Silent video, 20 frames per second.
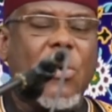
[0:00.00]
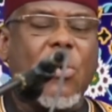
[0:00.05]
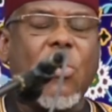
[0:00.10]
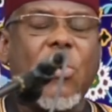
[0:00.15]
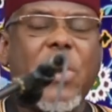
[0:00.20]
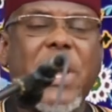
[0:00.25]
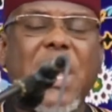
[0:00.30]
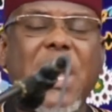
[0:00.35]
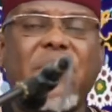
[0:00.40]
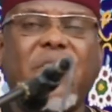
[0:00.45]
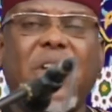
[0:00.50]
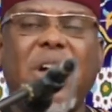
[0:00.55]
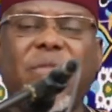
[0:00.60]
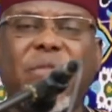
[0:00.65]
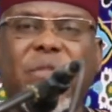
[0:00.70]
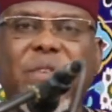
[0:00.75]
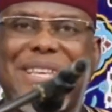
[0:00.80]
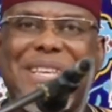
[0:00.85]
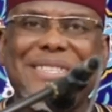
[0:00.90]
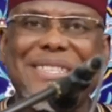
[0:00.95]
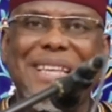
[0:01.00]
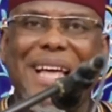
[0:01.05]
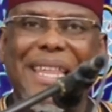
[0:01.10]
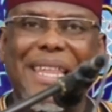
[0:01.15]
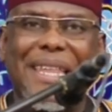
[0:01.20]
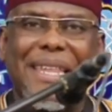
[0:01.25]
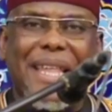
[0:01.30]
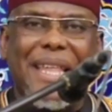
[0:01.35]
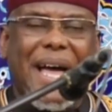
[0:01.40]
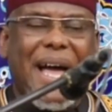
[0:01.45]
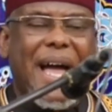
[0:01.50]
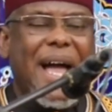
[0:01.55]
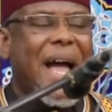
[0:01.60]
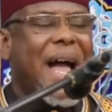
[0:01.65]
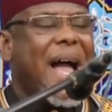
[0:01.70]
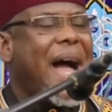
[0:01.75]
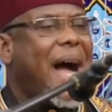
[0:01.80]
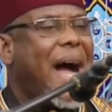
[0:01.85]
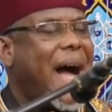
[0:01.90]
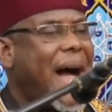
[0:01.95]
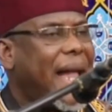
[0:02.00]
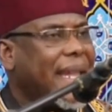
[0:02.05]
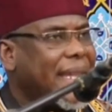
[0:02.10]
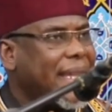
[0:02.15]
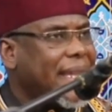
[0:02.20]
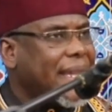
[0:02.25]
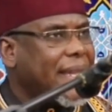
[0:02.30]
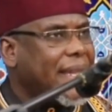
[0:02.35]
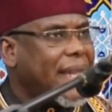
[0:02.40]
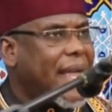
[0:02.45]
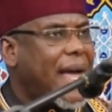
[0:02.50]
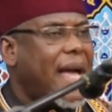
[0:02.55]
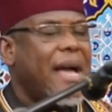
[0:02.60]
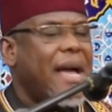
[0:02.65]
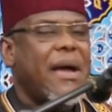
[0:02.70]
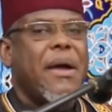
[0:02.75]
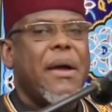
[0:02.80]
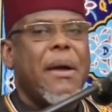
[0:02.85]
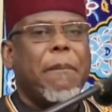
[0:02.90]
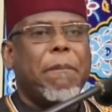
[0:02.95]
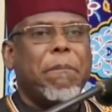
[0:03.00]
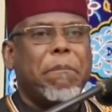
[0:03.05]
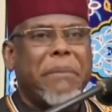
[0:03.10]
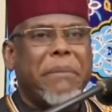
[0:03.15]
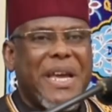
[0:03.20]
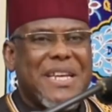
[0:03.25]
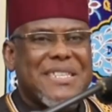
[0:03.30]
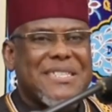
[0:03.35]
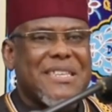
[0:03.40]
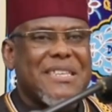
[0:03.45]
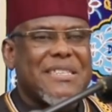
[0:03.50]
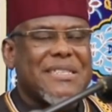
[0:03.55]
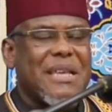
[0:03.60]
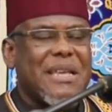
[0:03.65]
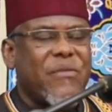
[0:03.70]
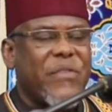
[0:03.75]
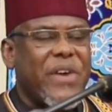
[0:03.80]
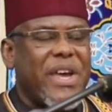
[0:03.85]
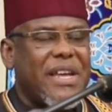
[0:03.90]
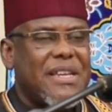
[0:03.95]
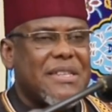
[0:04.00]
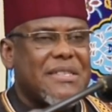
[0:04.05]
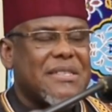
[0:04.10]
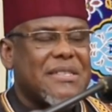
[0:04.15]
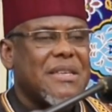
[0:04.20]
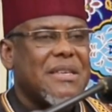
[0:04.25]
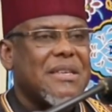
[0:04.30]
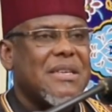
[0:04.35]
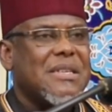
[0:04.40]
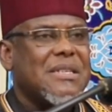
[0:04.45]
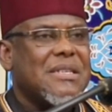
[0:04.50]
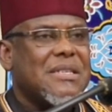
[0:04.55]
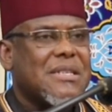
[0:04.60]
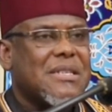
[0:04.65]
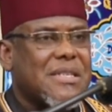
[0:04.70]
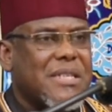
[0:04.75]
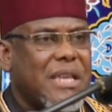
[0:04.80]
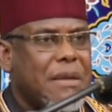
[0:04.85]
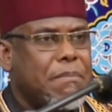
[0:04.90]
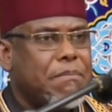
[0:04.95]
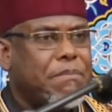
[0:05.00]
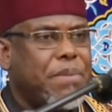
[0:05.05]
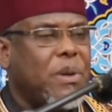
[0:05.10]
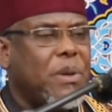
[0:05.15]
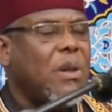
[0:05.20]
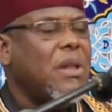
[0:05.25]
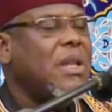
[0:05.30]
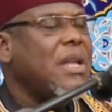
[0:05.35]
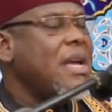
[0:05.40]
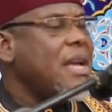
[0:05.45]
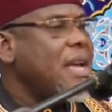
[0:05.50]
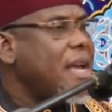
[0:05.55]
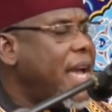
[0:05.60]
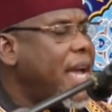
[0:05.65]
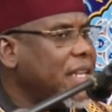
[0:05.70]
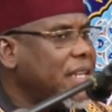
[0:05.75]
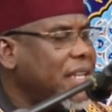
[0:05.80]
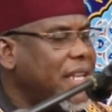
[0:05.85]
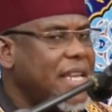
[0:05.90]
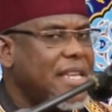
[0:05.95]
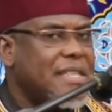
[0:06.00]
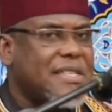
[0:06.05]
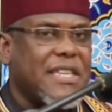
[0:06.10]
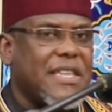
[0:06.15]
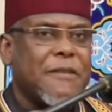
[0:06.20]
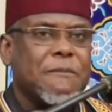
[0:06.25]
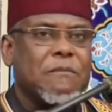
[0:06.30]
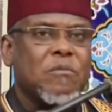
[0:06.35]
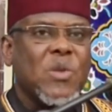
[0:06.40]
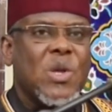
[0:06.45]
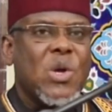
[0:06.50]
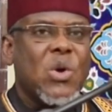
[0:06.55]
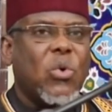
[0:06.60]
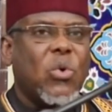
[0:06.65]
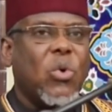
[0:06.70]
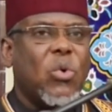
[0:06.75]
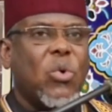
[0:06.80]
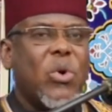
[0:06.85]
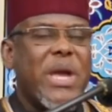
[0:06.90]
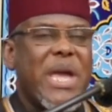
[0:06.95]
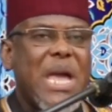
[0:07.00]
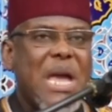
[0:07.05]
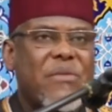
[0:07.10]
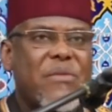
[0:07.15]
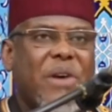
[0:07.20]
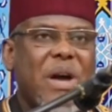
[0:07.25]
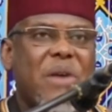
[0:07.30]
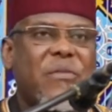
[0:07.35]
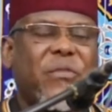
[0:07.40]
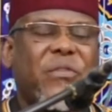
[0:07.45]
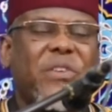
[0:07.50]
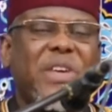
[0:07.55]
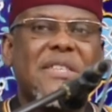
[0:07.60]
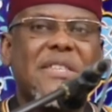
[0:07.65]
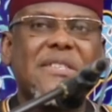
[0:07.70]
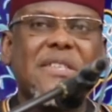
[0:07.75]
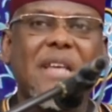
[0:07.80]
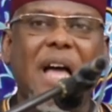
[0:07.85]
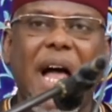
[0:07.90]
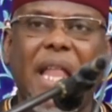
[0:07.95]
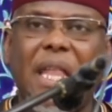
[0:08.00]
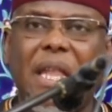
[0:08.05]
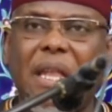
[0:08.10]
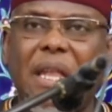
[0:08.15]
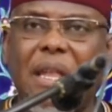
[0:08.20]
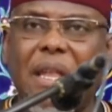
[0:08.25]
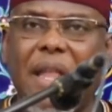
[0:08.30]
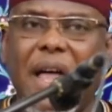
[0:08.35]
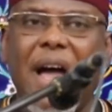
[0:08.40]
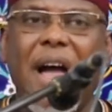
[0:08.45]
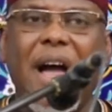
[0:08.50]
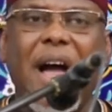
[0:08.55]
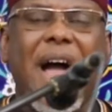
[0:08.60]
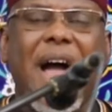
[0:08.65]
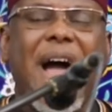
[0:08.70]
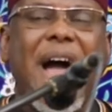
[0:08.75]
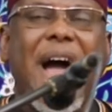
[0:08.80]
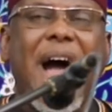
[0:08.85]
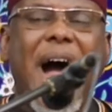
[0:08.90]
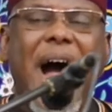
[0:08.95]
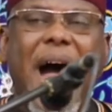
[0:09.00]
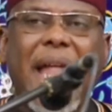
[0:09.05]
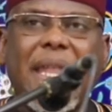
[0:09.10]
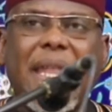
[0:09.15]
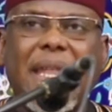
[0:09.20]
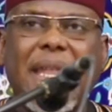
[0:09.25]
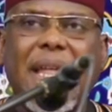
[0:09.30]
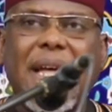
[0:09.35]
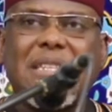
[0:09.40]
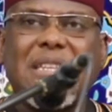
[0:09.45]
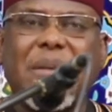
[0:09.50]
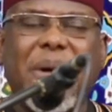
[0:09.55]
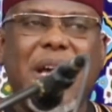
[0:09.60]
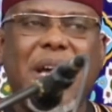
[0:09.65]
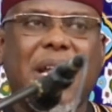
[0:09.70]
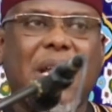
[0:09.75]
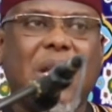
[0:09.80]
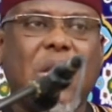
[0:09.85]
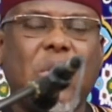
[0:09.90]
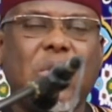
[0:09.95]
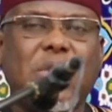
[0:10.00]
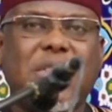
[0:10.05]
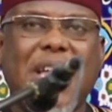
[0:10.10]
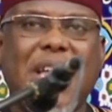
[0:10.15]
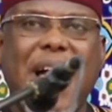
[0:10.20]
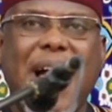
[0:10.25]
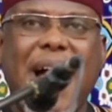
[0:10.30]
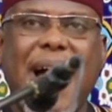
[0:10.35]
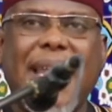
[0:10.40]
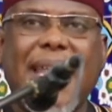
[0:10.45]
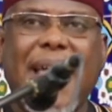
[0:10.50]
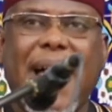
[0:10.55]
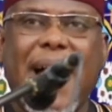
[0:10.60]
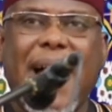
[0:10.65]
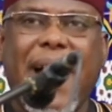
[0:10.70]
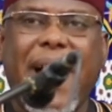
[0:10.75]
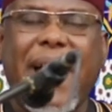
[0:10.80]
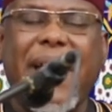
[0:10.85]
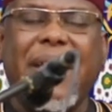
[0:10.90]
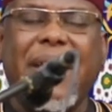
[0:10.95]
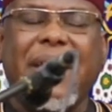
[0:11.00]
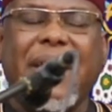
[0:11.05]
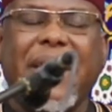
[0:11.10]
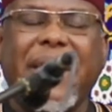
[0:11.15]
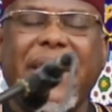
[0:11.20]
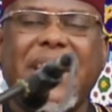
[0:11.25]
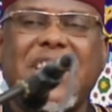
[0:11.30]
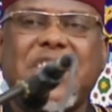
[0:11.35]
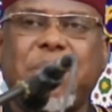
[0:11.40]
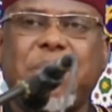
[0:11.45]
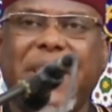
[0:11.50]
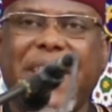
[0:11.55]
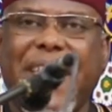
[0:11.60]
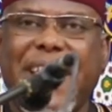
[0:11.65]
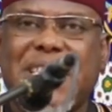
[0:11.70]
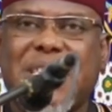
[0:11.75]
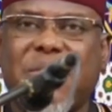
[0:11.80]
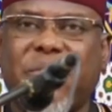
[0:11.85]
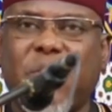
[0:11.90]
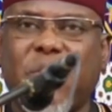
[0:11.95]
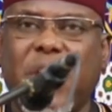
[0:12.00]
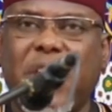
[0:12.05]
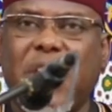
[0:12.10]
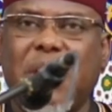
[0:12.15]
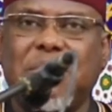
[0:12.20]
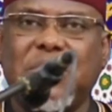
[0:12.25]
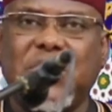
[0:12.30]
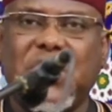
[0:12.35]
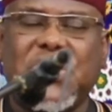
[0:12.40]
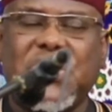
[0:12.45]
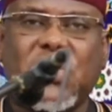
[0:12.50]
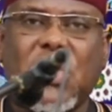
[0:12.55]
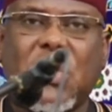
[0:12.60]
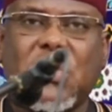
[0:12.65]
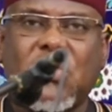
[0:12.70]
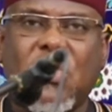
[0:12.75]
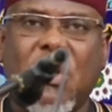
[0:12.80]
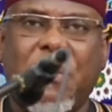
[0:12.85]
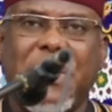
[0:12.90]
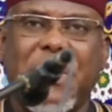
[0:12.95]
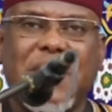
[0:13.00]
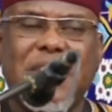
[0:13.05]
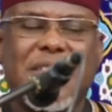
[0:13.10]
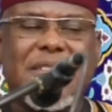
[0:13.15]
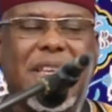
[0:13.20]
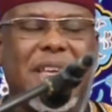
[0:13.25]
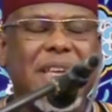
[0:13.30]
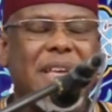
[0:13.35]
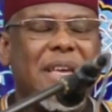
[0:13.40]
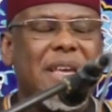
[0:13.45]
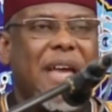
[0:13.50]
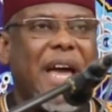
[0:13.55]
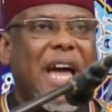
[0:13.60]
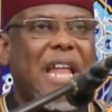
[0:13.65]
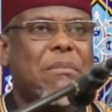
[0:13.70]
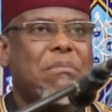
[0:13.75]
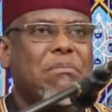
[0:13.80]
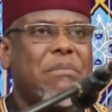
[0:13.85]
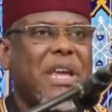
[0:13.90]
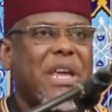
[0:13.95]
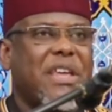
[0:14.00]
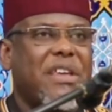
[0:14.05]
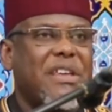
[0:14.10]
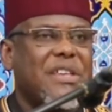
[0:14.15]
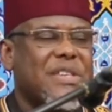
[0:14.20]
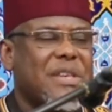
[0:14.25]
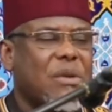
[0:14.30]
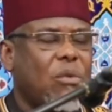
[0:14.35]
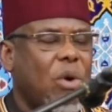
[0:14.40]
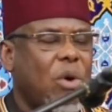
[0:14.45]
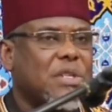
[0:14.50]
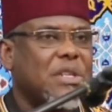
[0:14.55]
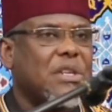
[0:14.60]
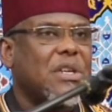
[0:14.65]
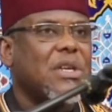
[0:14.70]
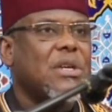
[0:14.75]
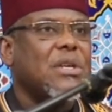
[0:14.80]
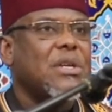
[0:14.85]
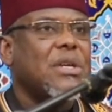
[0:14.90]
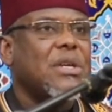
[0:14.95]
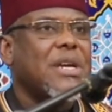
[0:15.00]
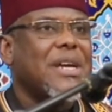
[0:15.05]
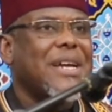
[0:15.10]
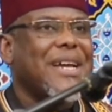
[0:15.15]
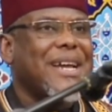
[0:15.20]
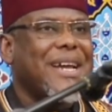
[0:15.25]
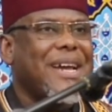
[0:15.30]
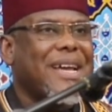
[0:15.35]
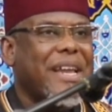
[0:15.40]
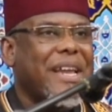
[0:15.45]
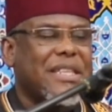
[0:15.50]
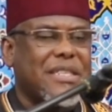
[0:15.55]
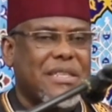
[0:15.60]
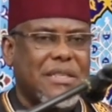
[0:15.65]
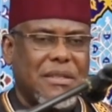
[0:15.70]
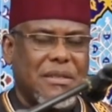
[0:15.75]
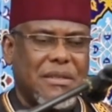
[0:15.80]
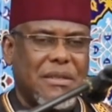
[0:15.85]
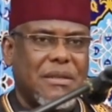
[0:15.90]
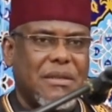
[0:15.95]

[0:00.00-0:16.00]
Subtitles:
Whoever fears Allah, Allah makes his affairs simple and easy. Whoever fears Allah, Allah tabaraka wa ta'ala expiates for him his shortcomings and make his reward great.